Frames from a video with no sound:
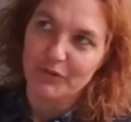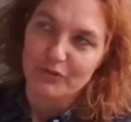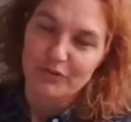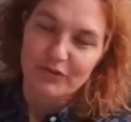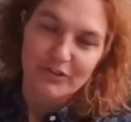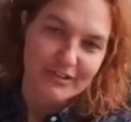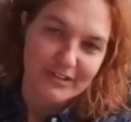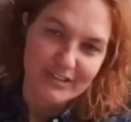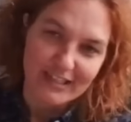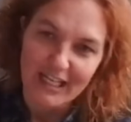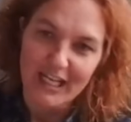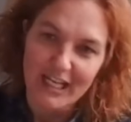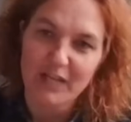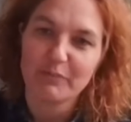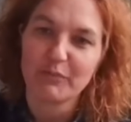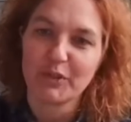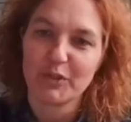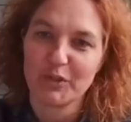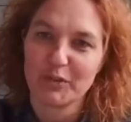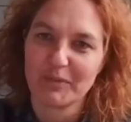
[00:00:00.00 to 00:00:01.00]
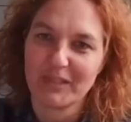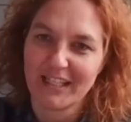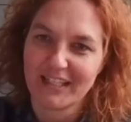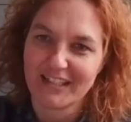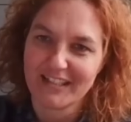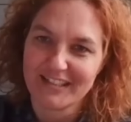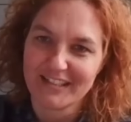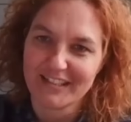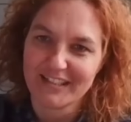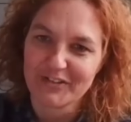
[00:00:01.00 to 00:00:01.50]
just claim renewable
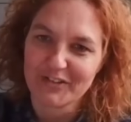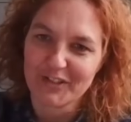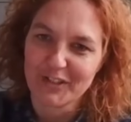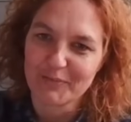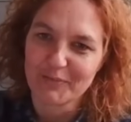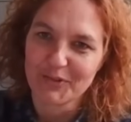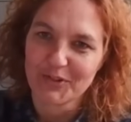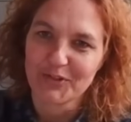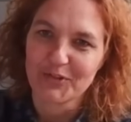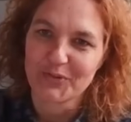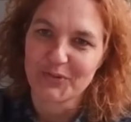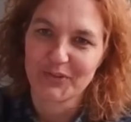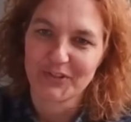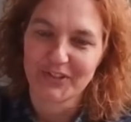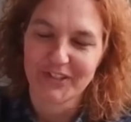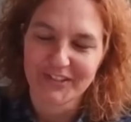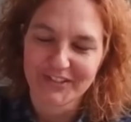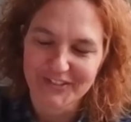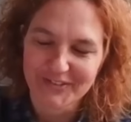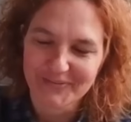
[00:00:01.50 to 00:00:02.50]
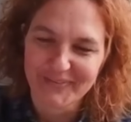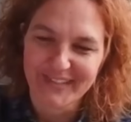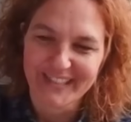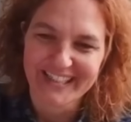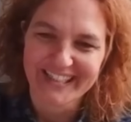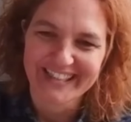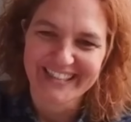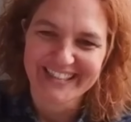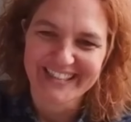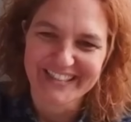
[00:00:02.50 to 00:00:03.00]
energy consumption through another
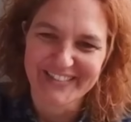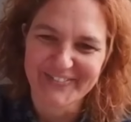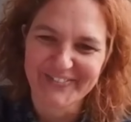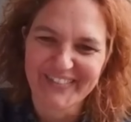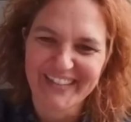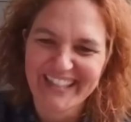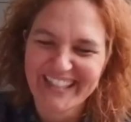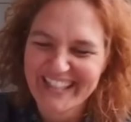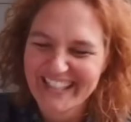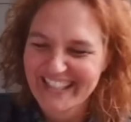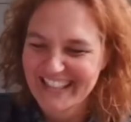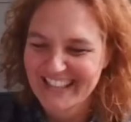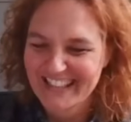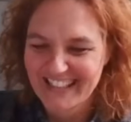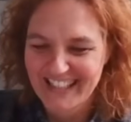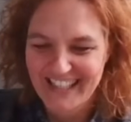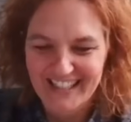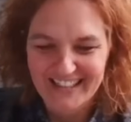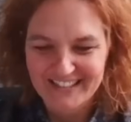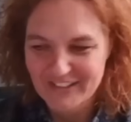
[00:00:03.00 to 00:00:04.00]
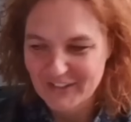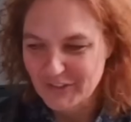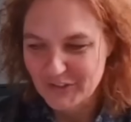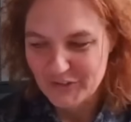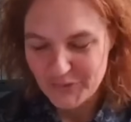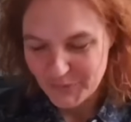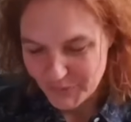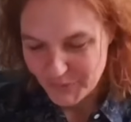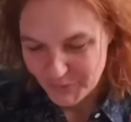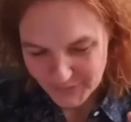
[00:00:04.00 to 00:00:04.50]
mechanism, than or
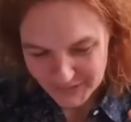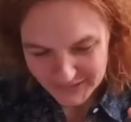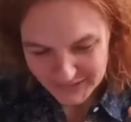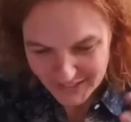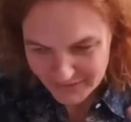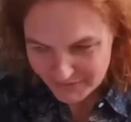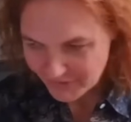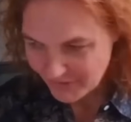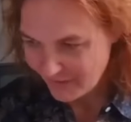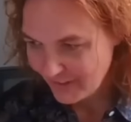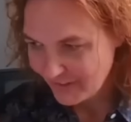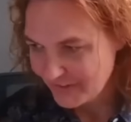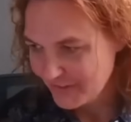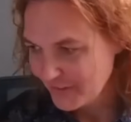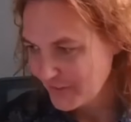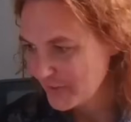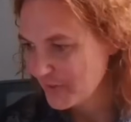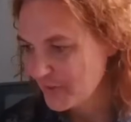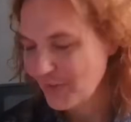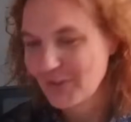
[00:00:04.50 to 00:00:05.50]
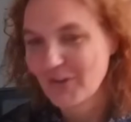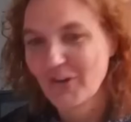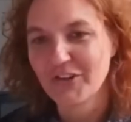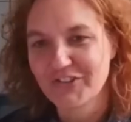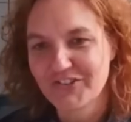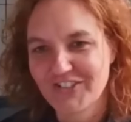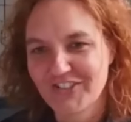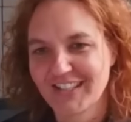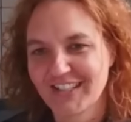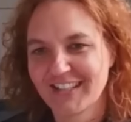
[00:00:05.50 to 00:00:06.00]
to whatever other
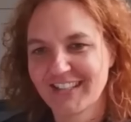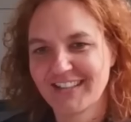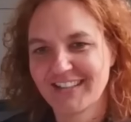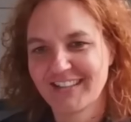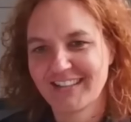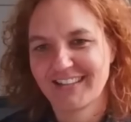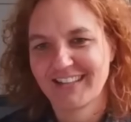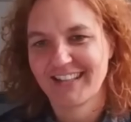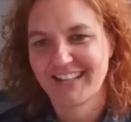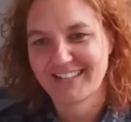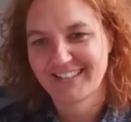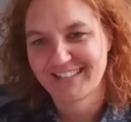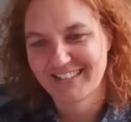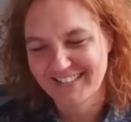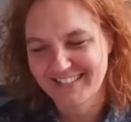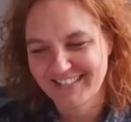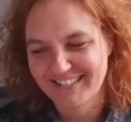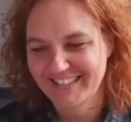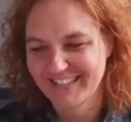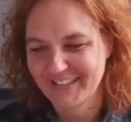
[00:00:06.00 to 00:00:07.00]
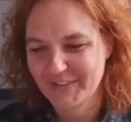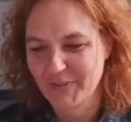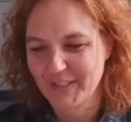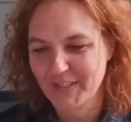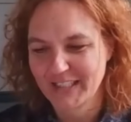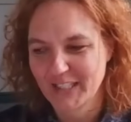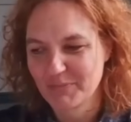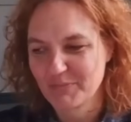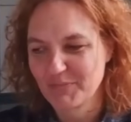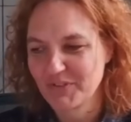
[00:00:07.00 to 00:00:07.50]
logic than the
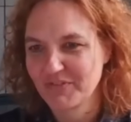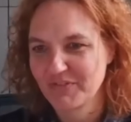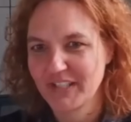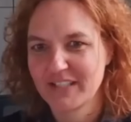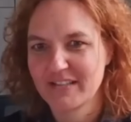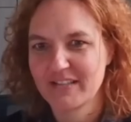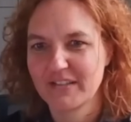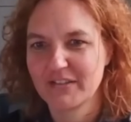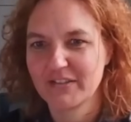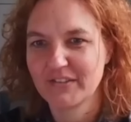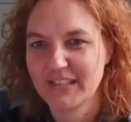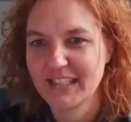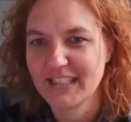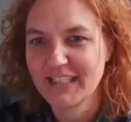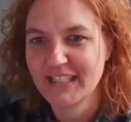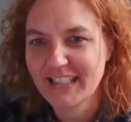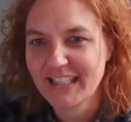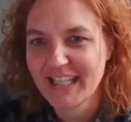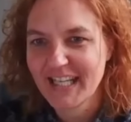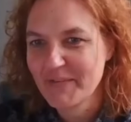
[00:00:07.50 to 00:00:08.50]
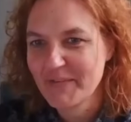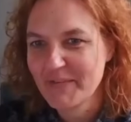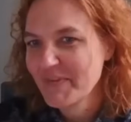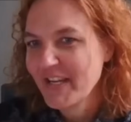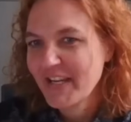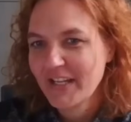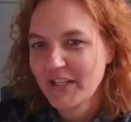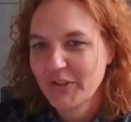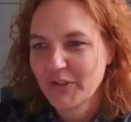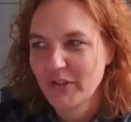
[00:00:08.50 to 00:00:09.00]
one that provides a unique claim,
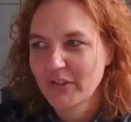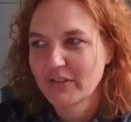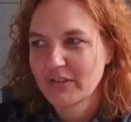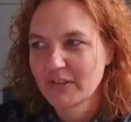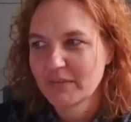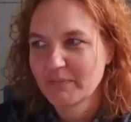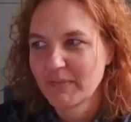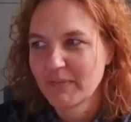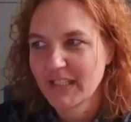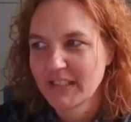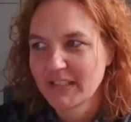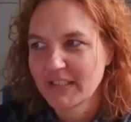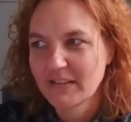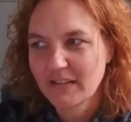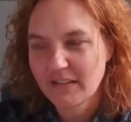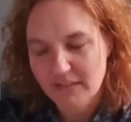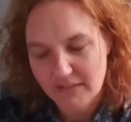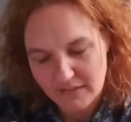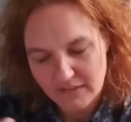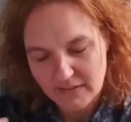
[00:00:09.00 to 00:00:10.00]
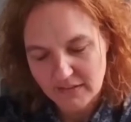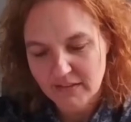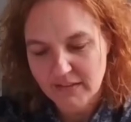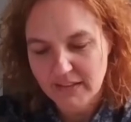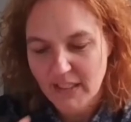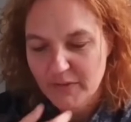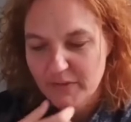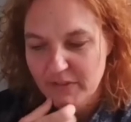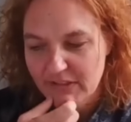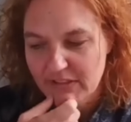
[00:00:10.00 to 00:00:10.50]
you undermine the
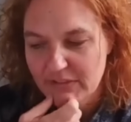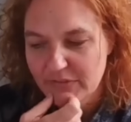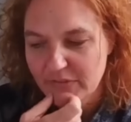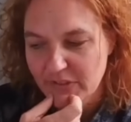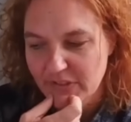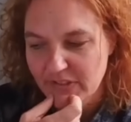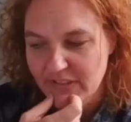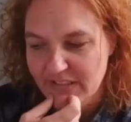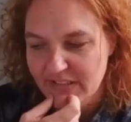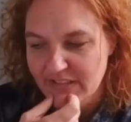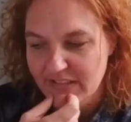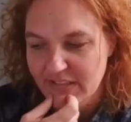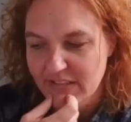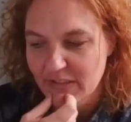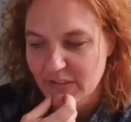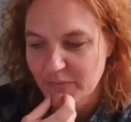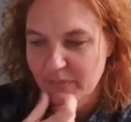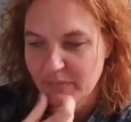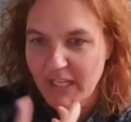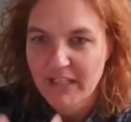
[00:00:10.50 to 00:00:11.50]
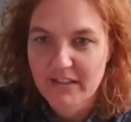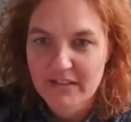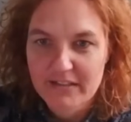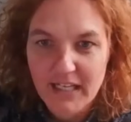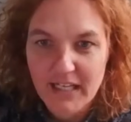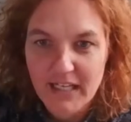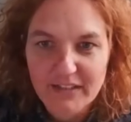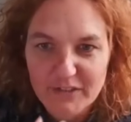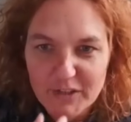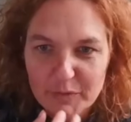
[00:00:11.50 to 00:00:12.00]
guarantee of origin system, the
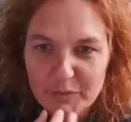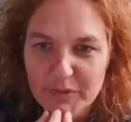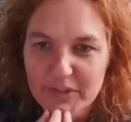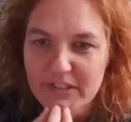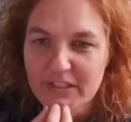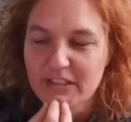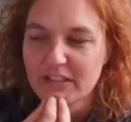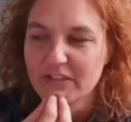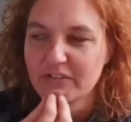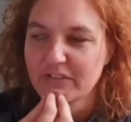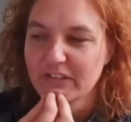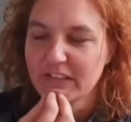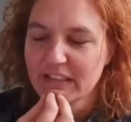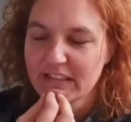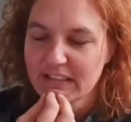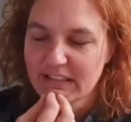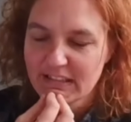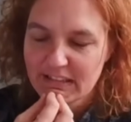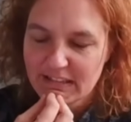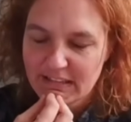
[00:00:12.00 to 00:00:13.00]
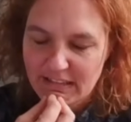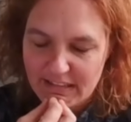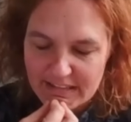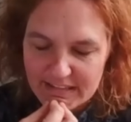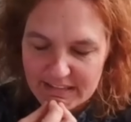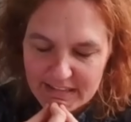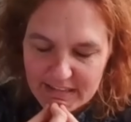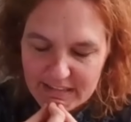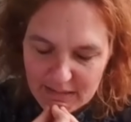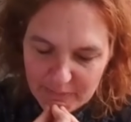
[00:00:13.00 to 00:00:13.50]
energy attribute certificate
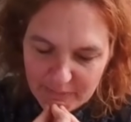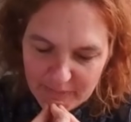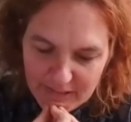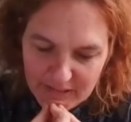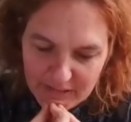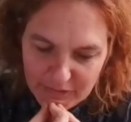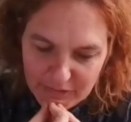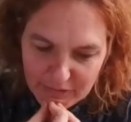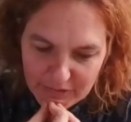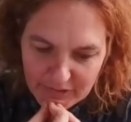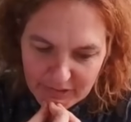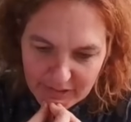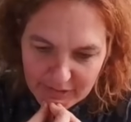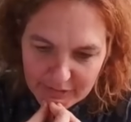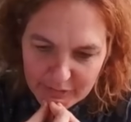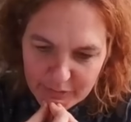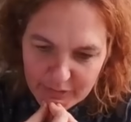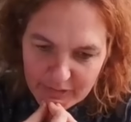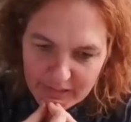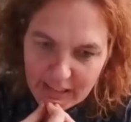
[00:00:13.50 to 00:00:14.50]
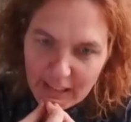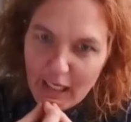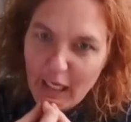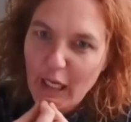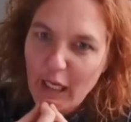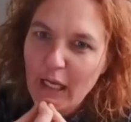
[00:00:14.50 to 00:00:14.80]
system in your country.